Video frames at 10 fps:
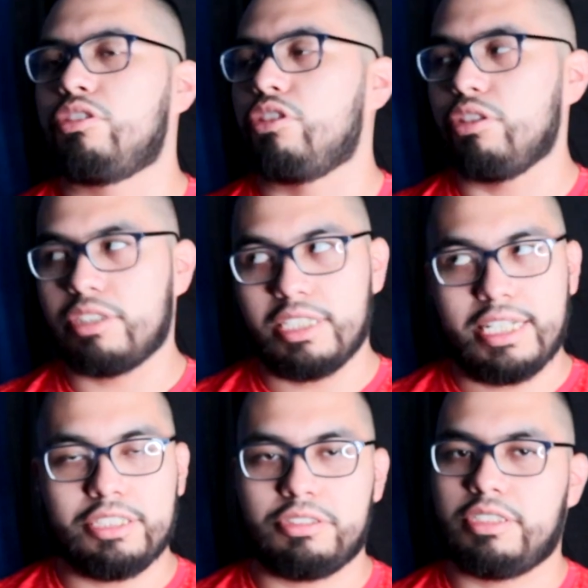just the
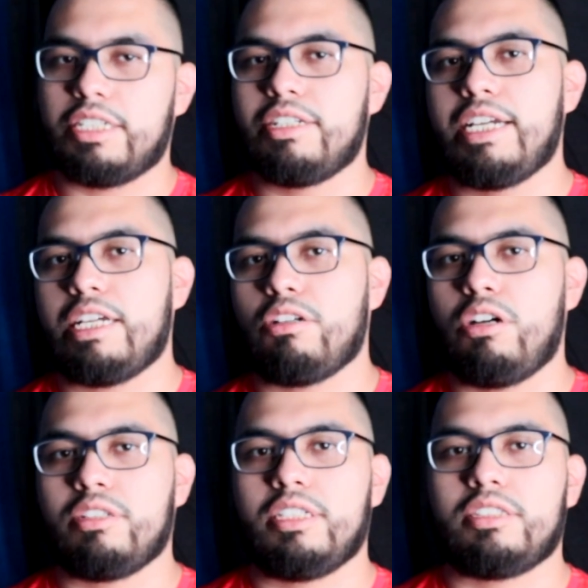interest that you gain
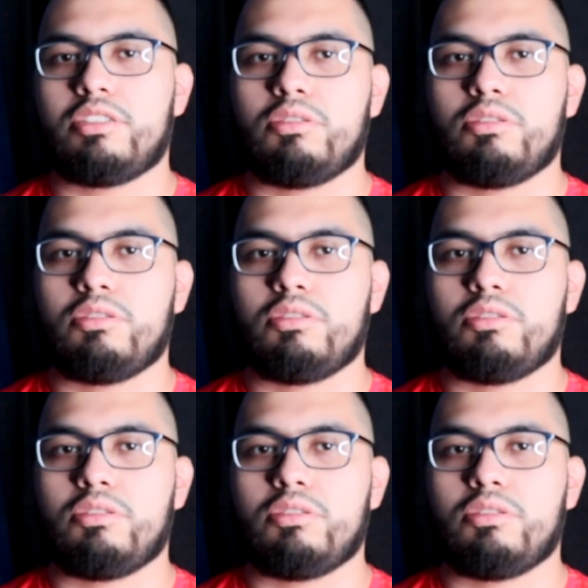on this.